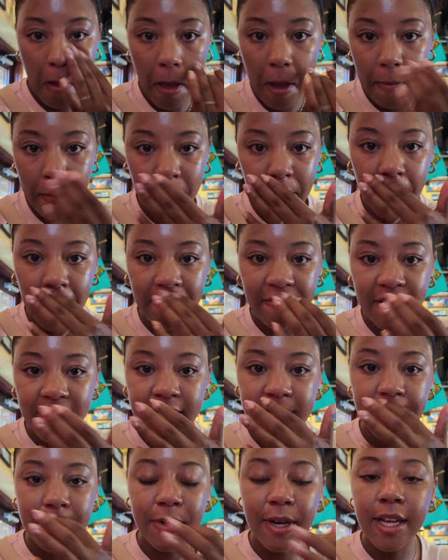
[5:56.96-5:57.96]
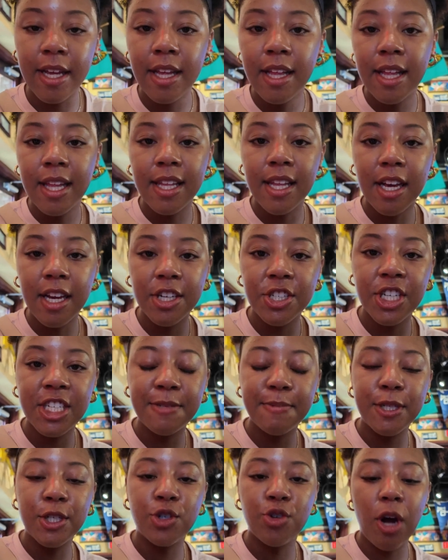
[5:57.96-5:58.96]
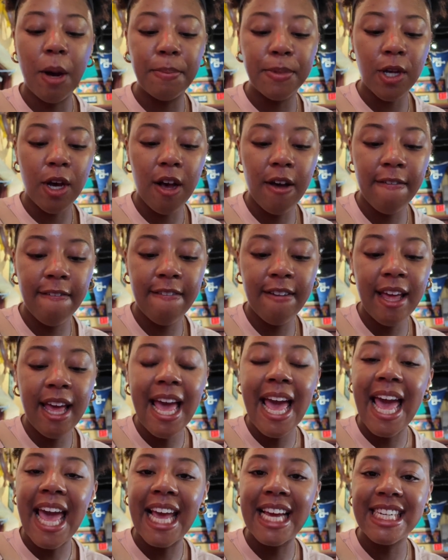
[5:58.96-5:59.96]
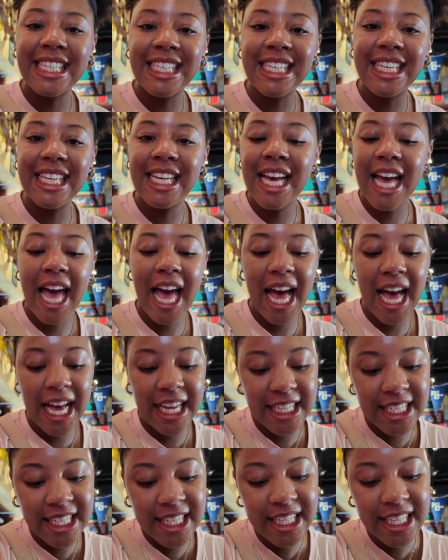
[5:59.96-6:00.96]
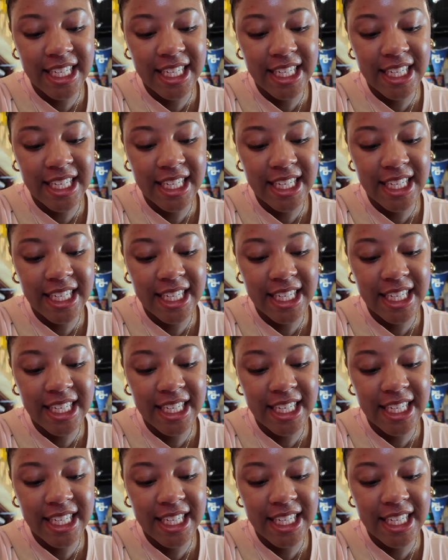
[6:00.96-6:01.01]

I'm gonna try fix anyway. Luggage has been dropped off. Andy at